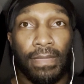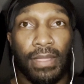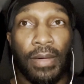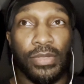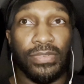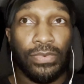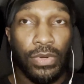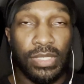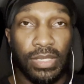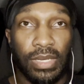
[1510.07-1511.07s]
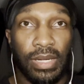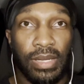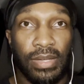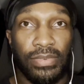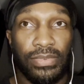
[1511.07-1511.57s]
I was fortunate
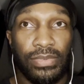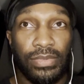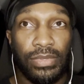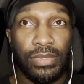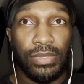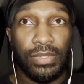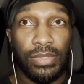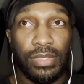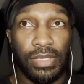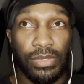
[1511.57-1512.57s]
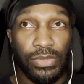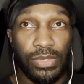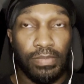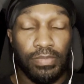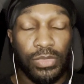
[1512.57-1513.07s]
enough
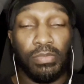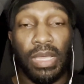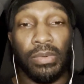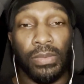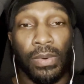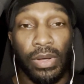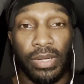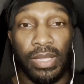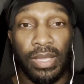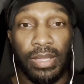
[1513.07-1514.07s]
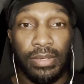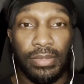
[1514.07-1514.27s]
to be able to walk again.